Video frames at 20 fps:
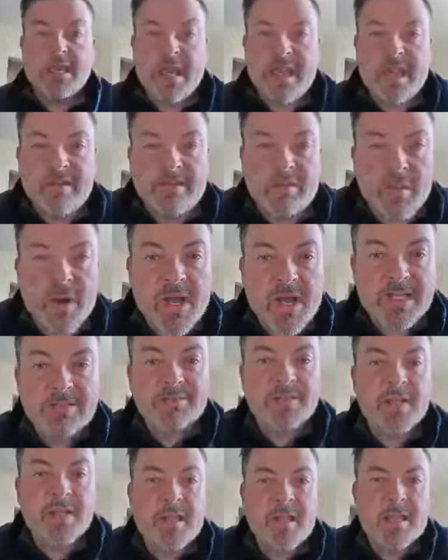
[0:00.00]
Hey everybody,
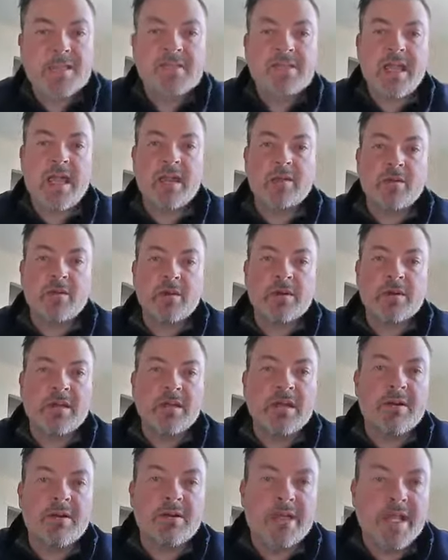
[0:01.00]
Zach Norkey
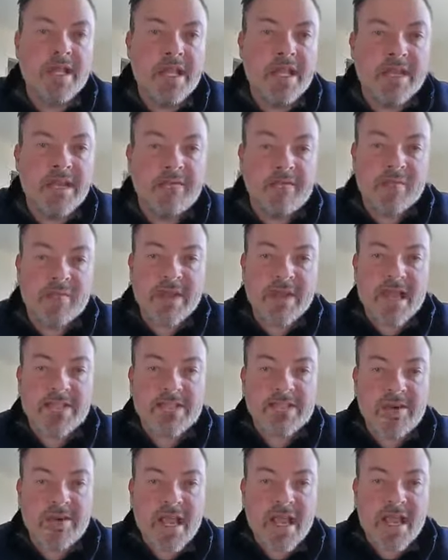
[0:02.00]
here again from
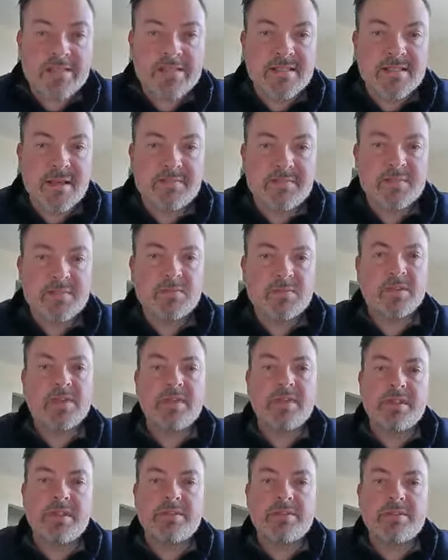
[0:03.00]
Caster Concepts with
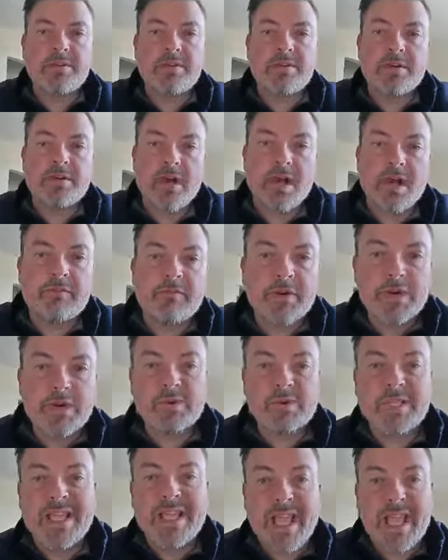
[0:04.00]
another
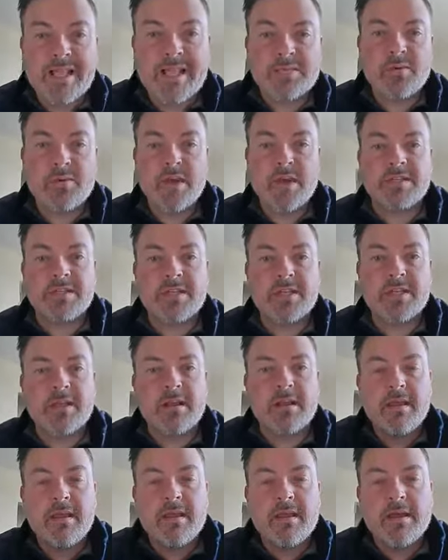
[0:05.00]
frequently asked question.
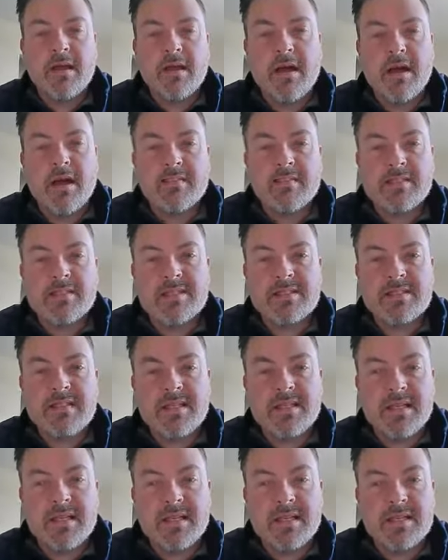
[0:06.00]
This
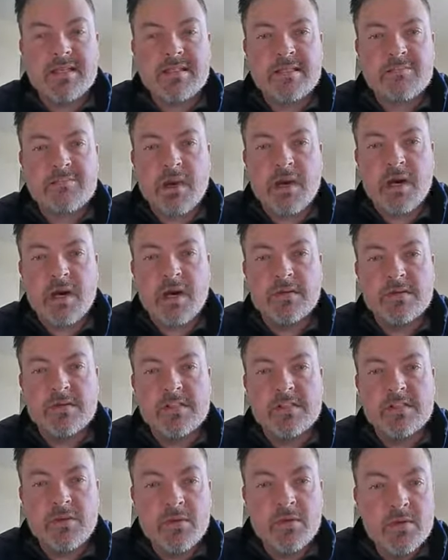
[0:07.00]
is part
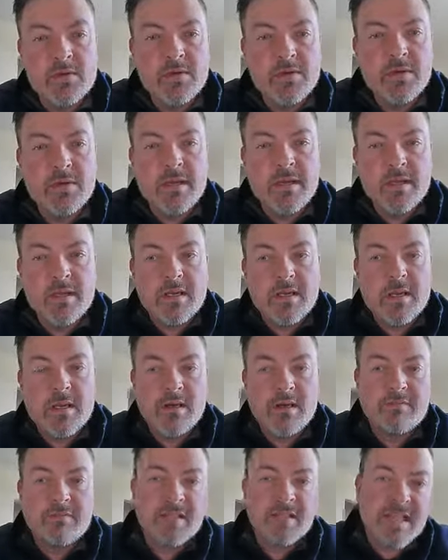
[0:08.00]
2
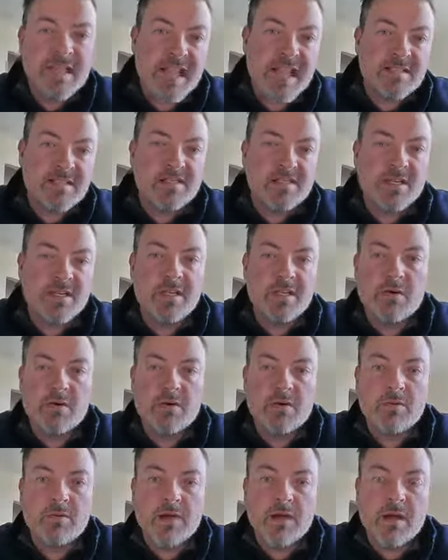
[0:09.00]
of the last
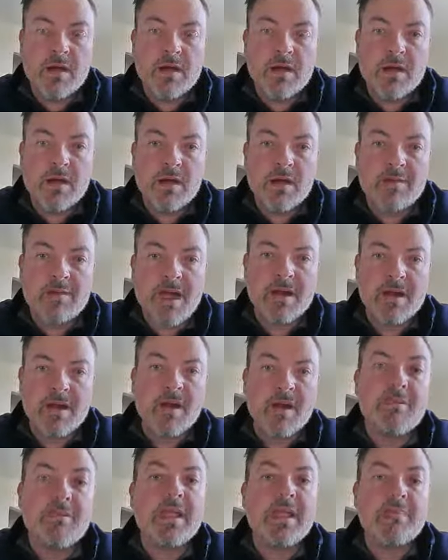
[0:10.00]
video of how do
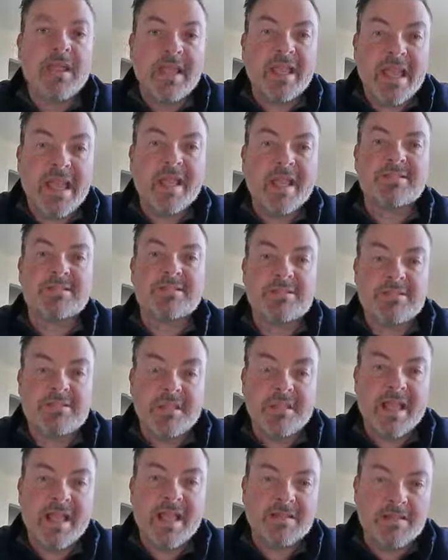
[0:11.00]
I make my casters
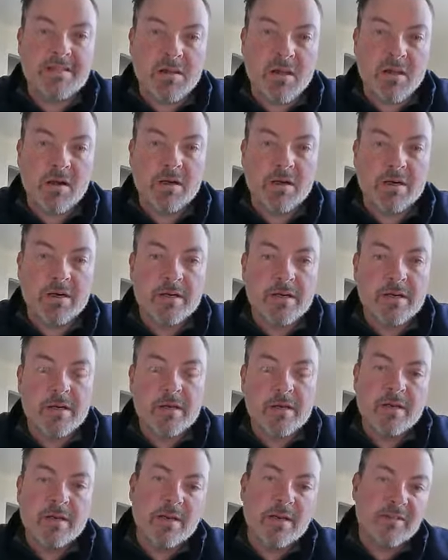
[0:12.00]
last longer.
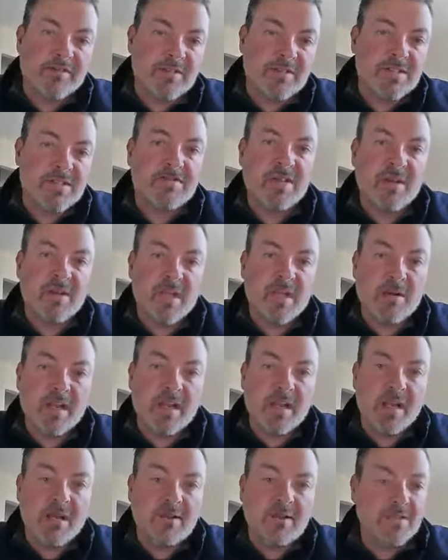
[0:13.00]
On the first video I
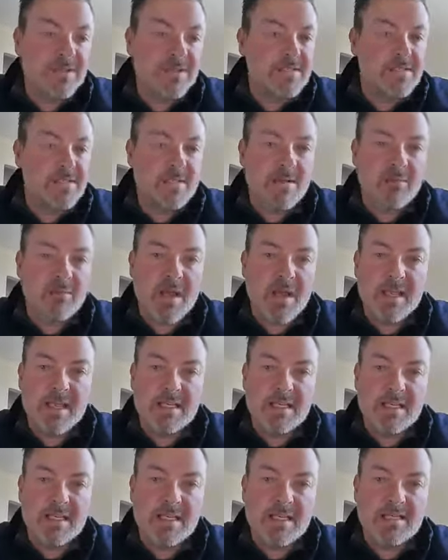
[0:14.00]
covered some
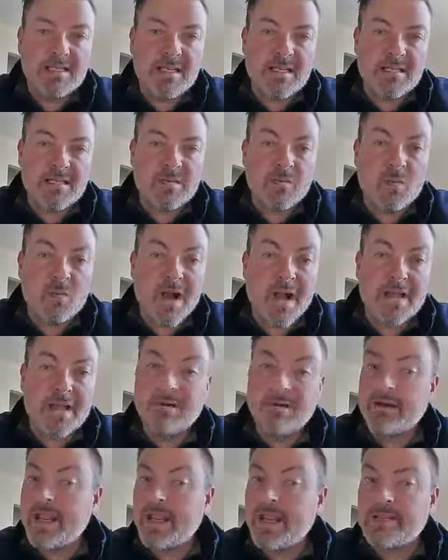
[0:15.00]
ideas as to why
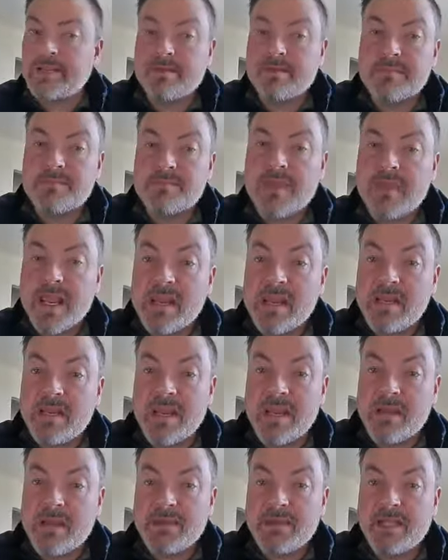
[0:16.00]
your casters may
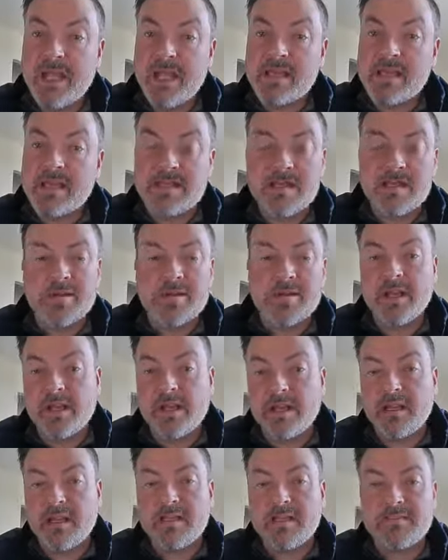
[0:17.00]
not be lasting or getting a
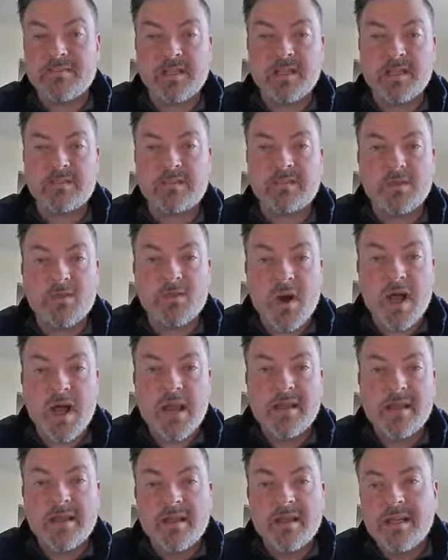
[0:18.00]
life cycle you
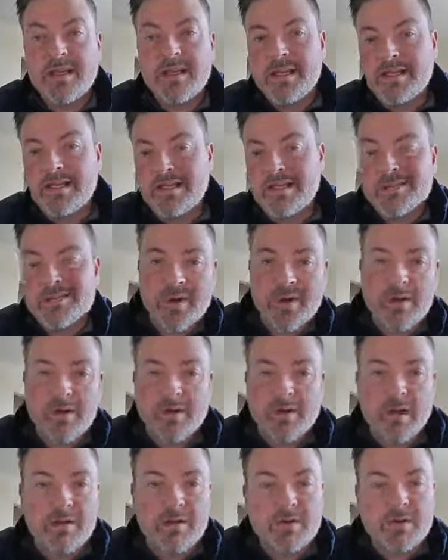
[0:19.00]
want. This one I'll
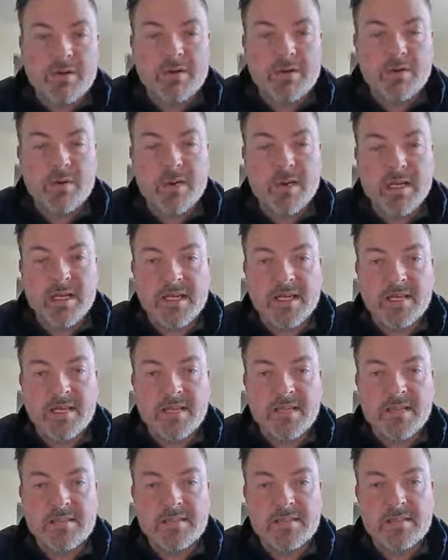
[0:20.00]
cover a few
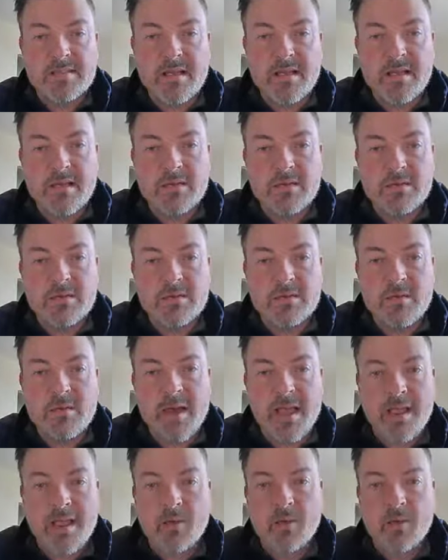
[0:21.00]
ideas to
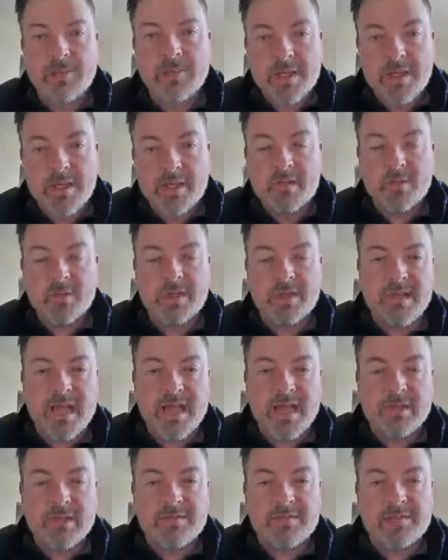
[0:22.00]
help with
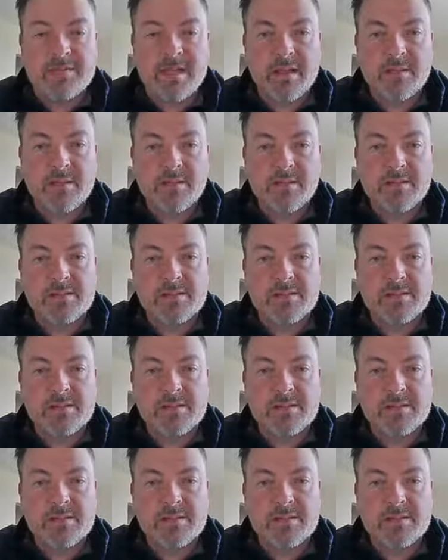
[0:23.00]
that life cycle.